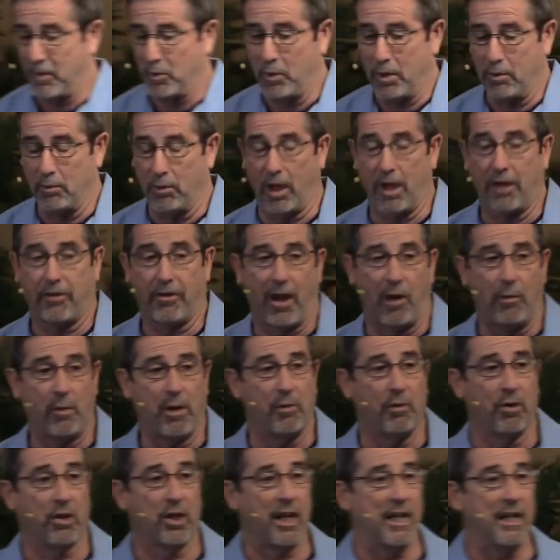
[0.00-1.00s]
we really thought we
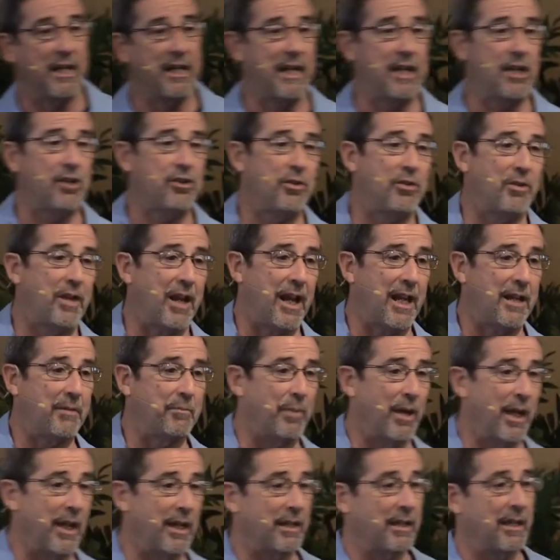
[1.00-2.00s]
were going to need you then,
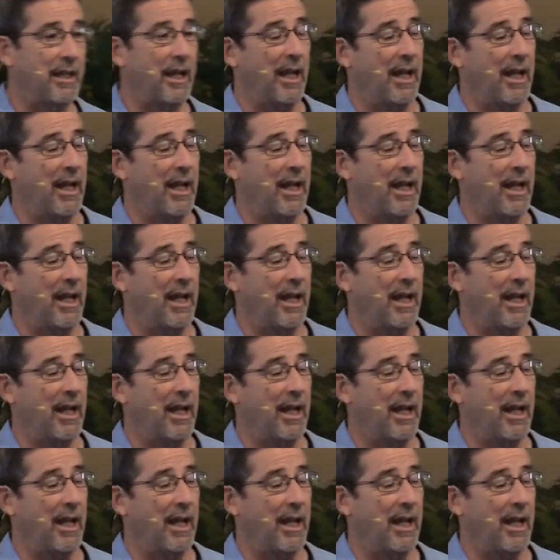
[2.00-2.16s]
but."